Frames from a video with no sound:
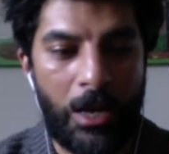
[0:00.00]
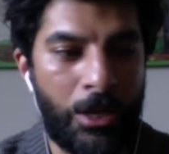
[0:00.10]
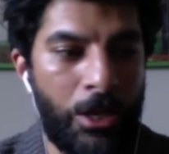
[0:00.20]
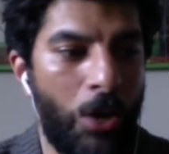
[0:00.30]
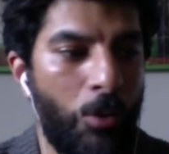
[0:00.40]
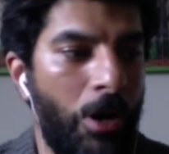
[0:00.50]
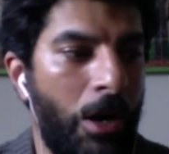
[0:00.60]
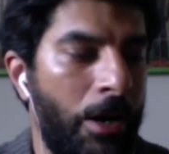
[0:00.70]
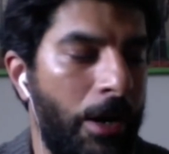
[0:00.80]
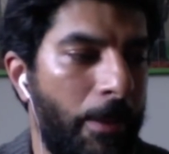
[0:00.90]

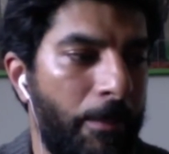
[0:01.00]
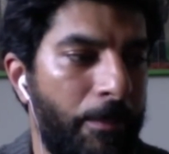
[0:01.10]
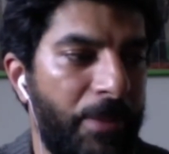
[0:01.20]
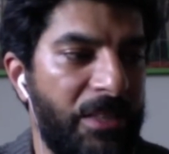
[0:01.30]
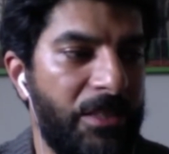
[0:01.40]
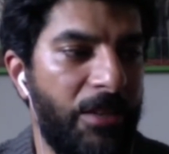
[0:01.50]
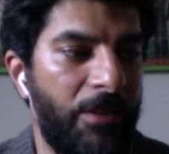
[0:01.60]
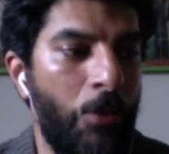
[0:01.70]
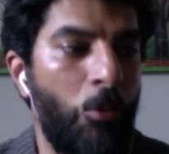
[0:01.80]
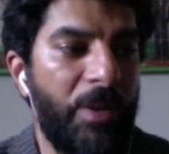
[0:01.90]

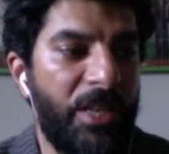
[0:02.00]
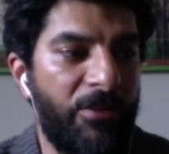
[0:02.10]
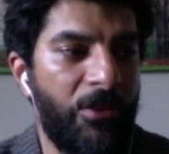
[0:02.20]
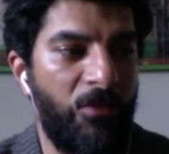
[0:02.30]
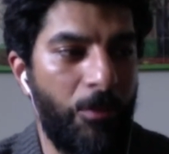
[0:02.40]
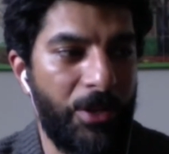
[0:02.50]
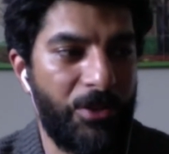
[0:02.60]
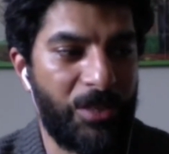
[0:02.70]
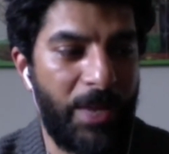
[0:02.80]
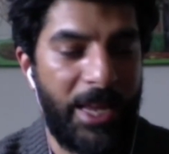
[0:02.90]
it would be difficult for me to
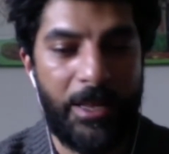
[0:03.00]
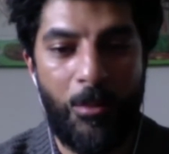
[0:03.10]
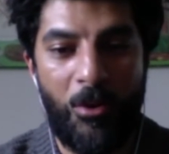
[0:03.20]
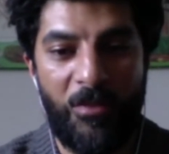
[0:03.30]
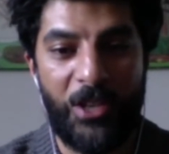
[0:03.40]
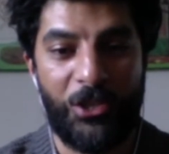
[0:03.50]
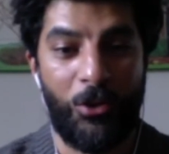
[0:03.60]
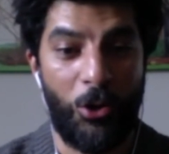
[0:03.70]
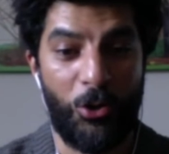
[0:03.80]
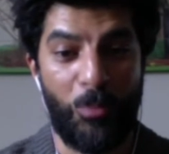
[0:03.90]
explain the motivation of going